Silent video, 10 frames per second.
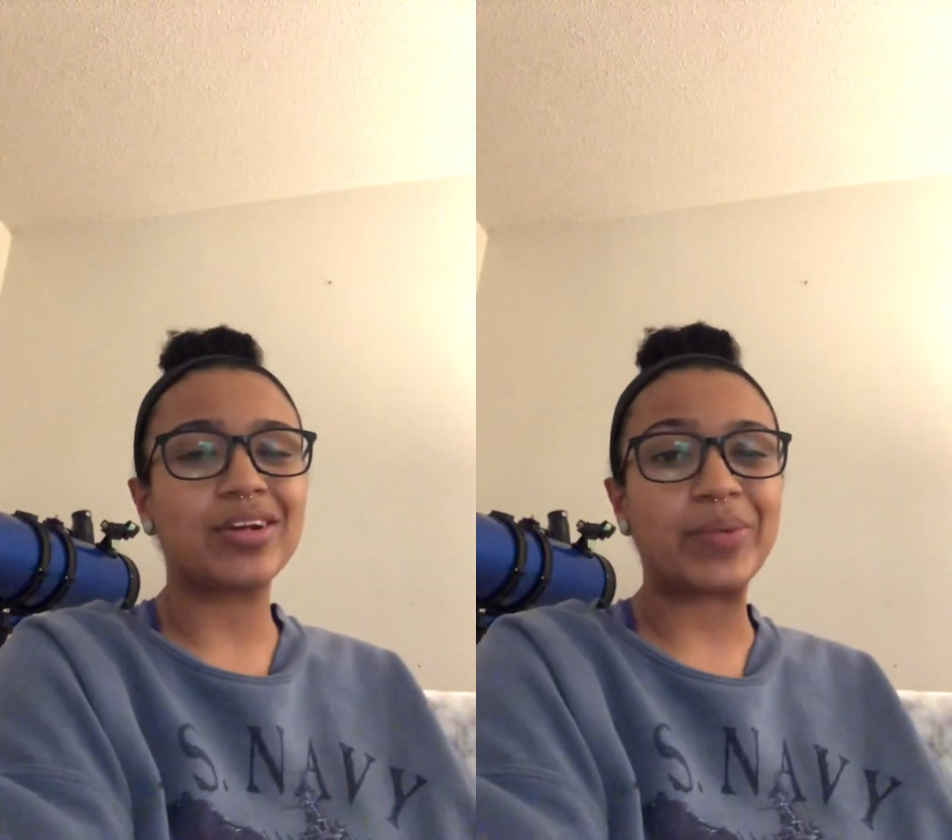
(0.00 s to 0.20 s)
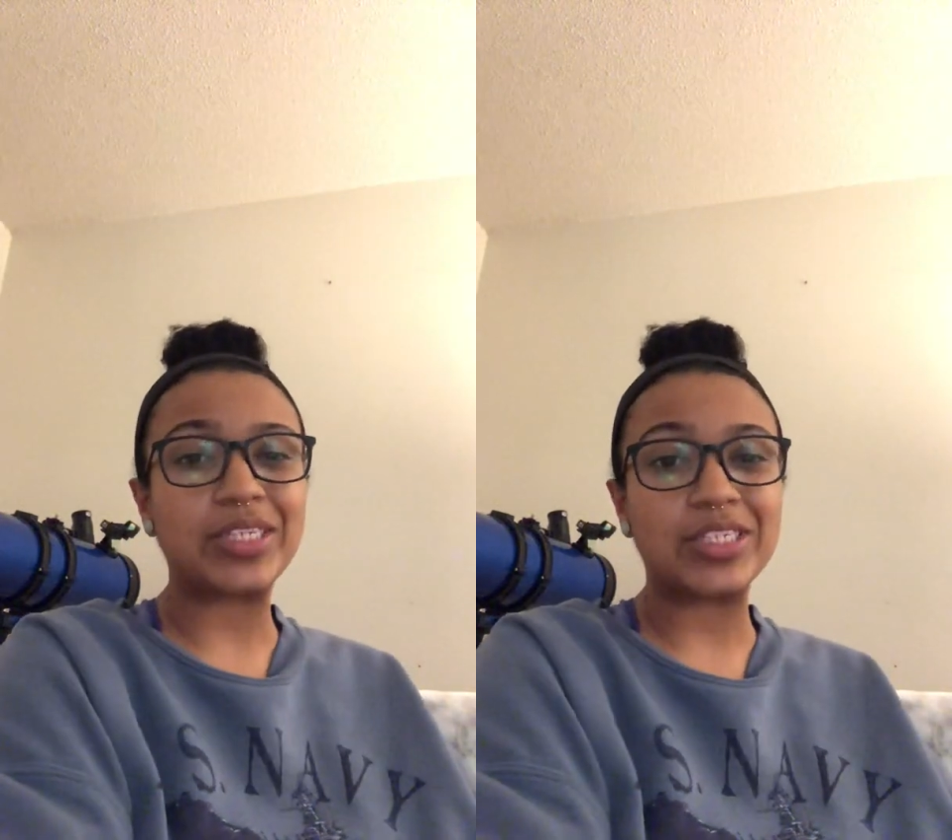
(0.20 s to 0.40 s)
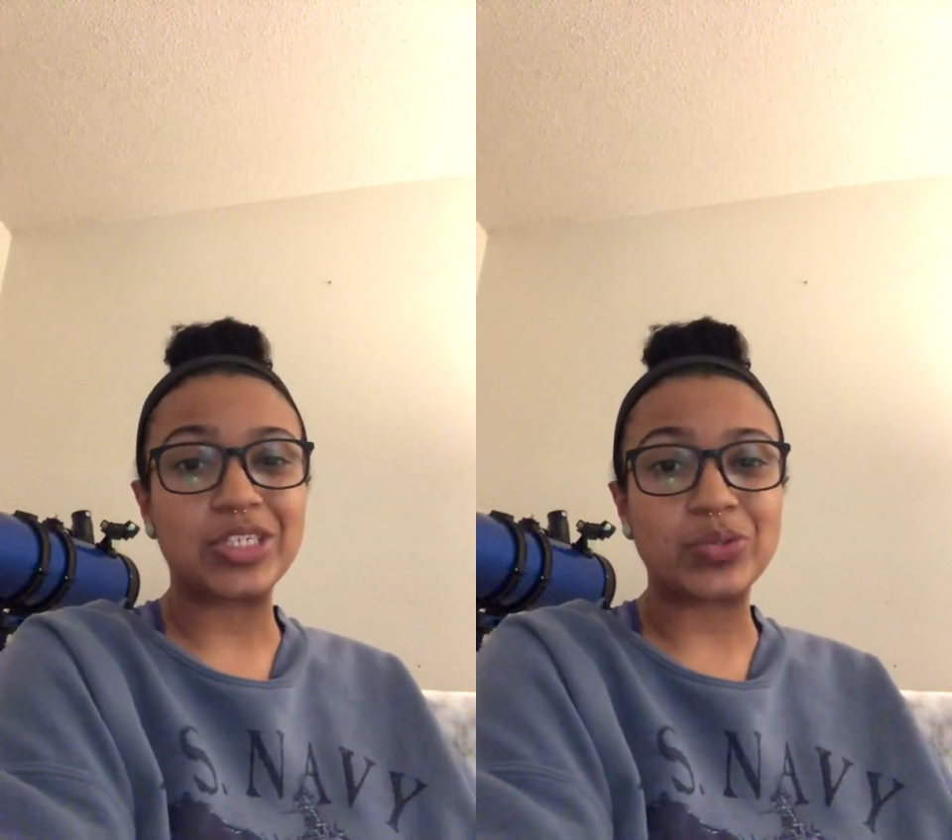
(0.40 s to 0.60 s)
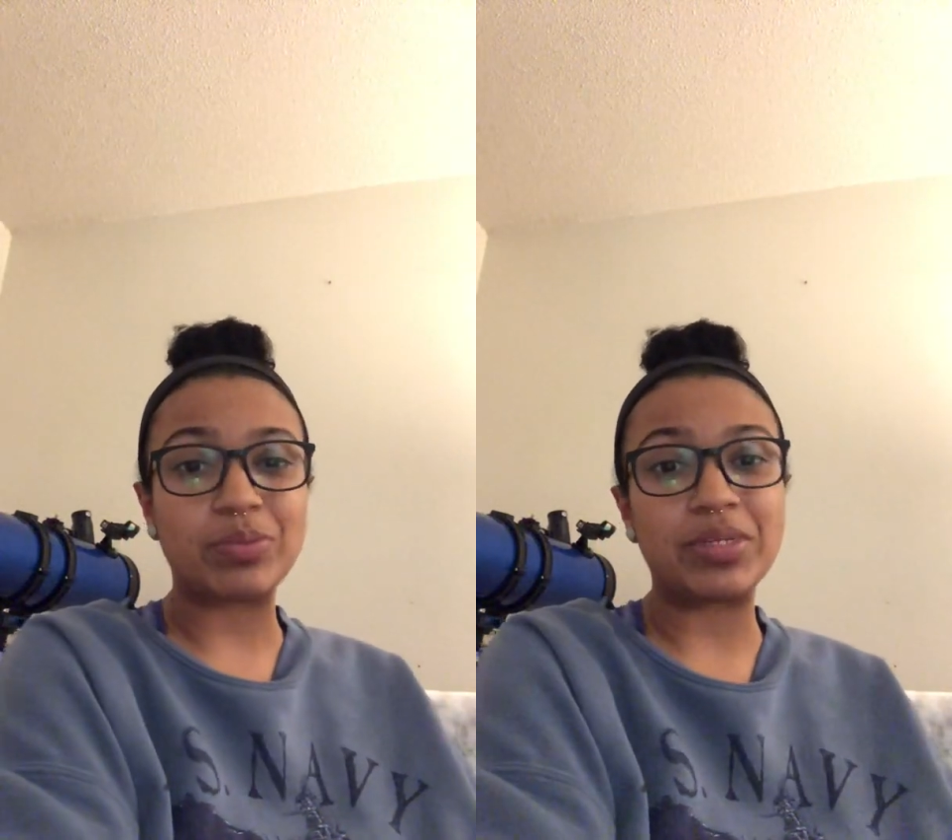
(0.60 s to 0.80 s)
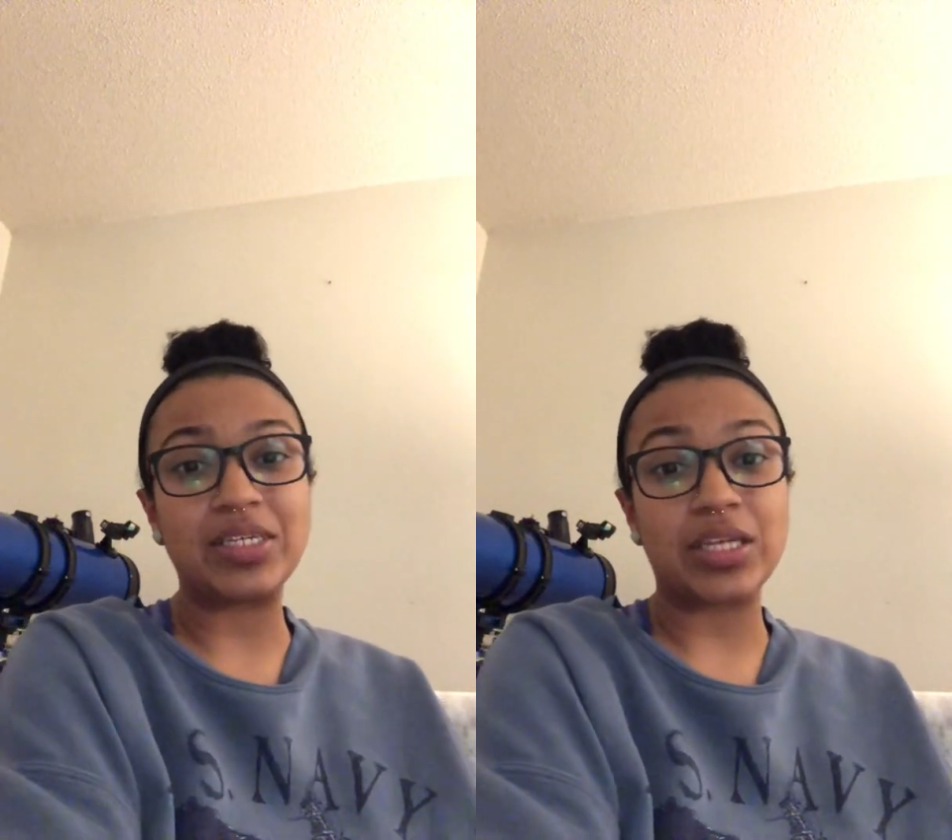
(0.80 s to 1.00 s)
know why tears would
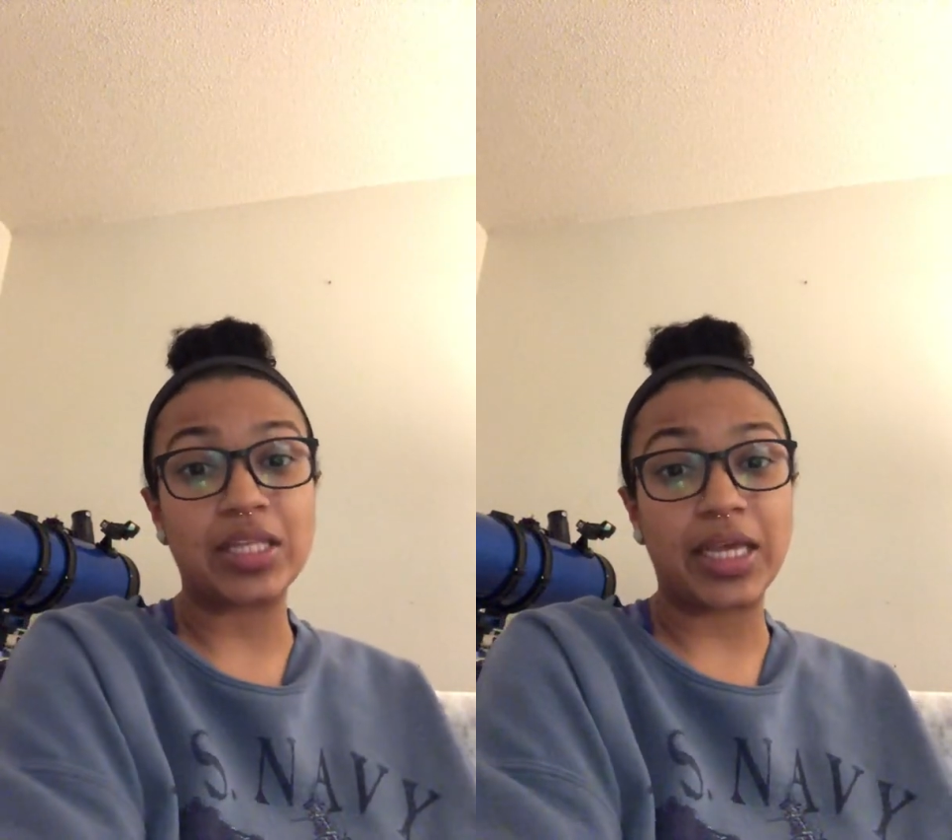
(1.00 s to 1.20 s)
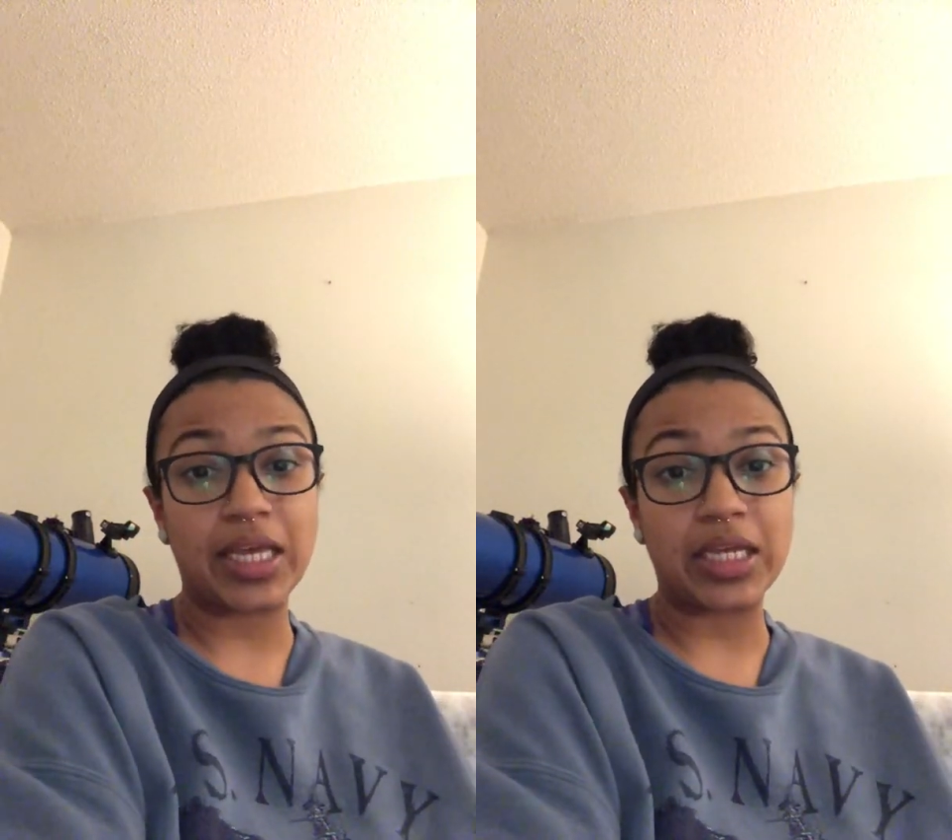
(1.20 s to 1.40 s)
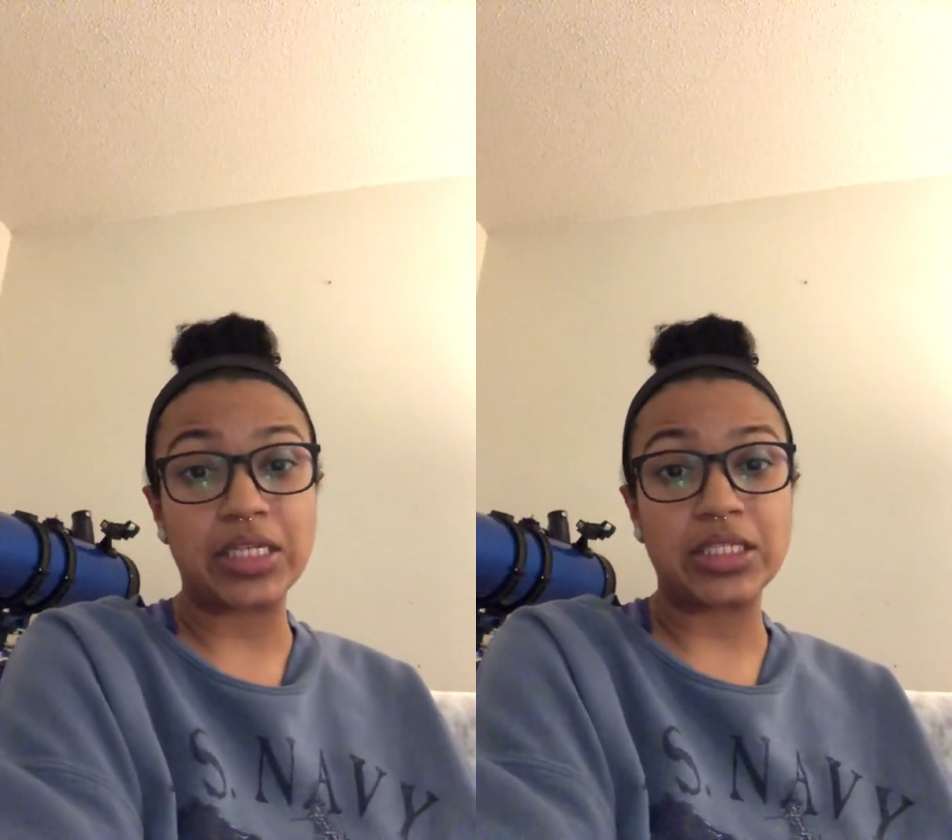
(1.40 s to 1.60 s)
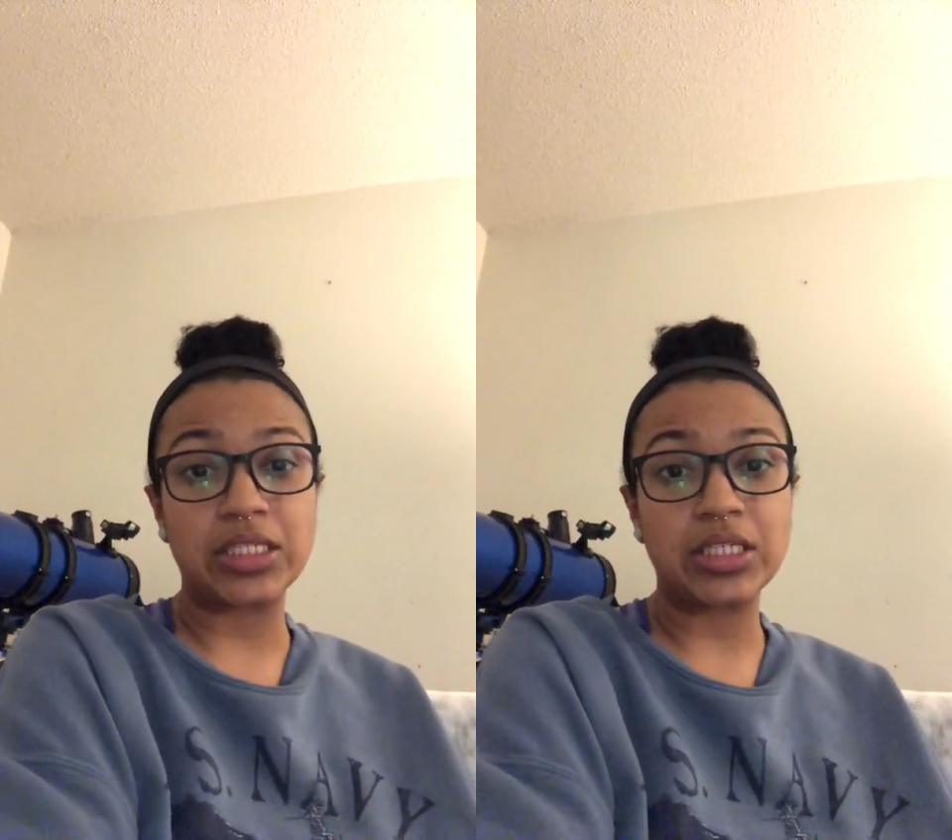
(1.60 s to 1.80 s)
be on the hand.